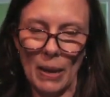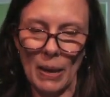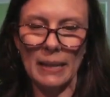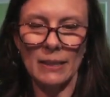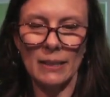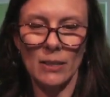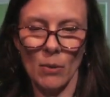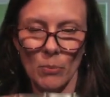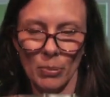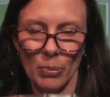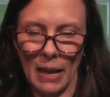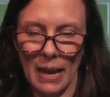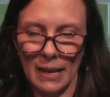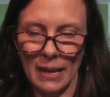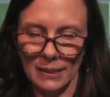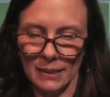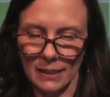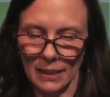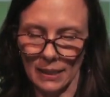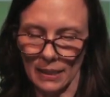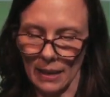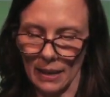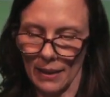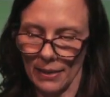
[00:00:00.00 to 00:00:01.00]
paint on
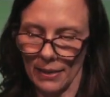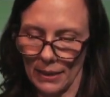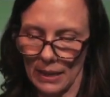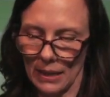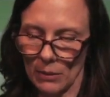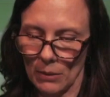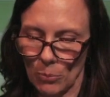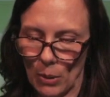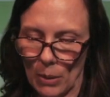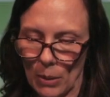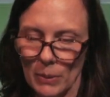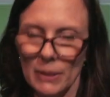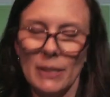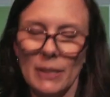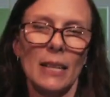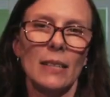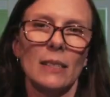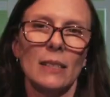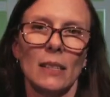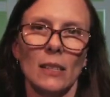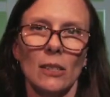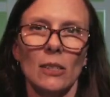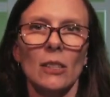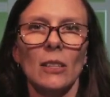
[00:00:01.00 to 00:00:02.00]
plastic I think probably
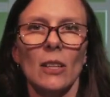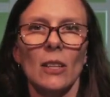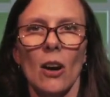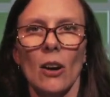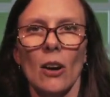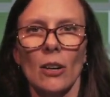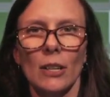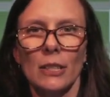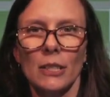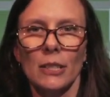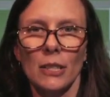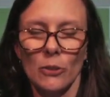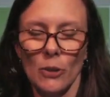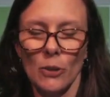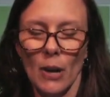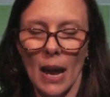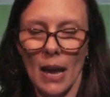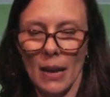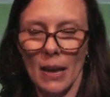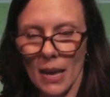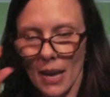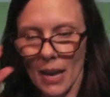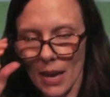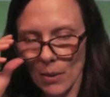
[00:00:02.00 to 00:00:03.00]
takes a little longer to
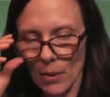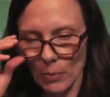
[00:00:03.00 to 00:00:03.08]
dry,